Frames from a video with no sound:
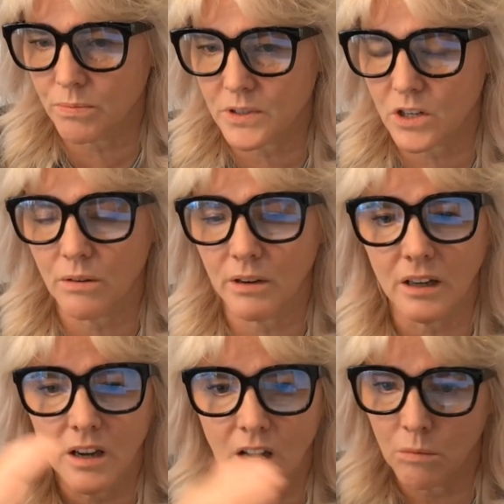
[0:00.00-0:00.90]

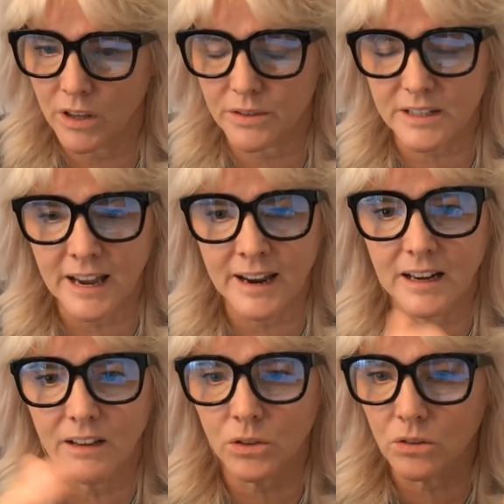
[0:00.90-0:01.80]
pursuing, whether it's A
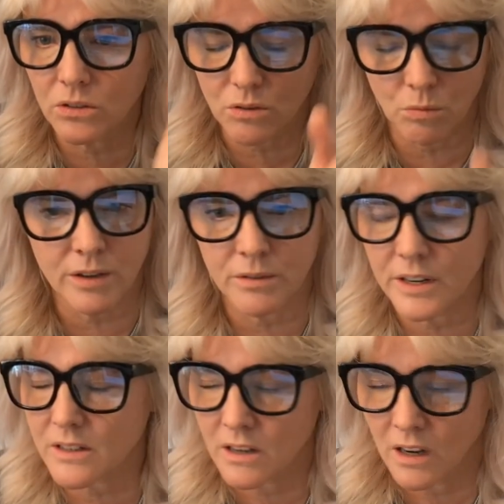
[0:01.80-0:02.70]
levels, whether
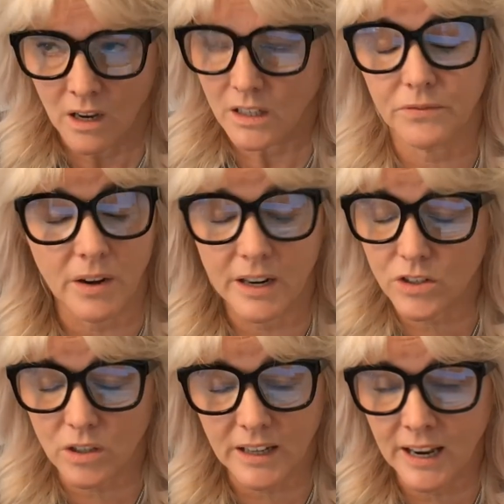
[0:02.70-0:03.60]
it's
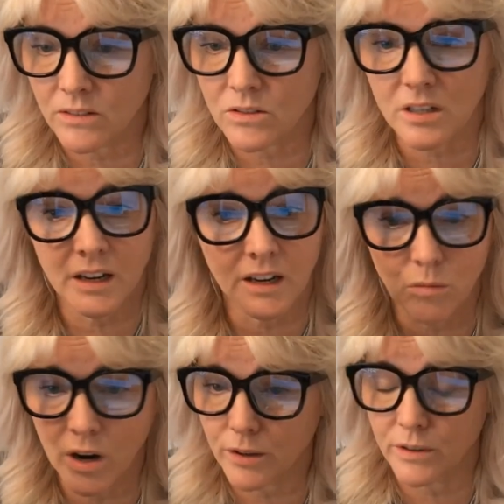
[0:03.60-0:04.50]
financial
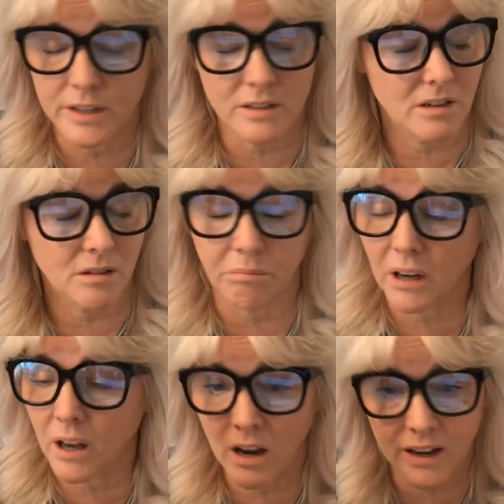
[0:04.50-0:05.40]
accounting, whether it's
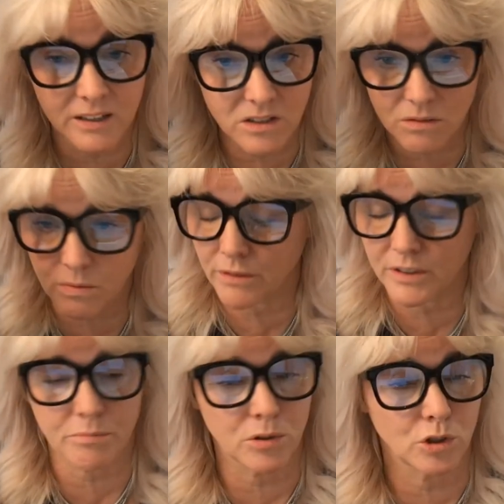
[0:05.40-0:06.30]
compliance, whether
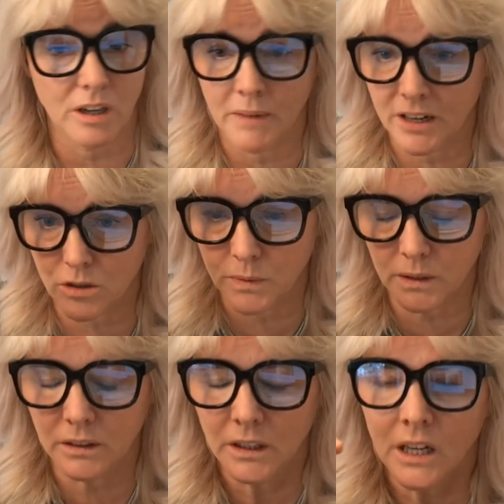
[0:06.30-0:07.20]
it's project
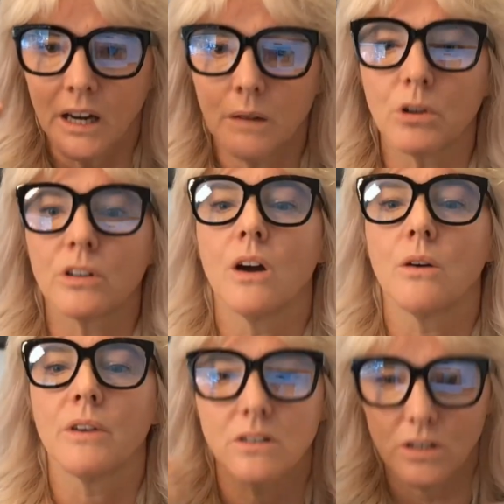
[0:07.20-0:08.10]
management, it will
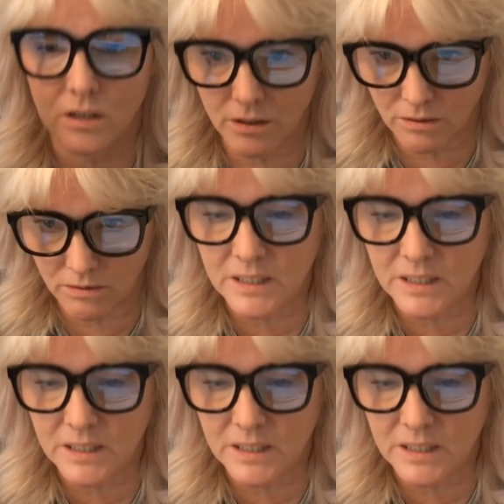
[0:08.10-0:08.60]
go into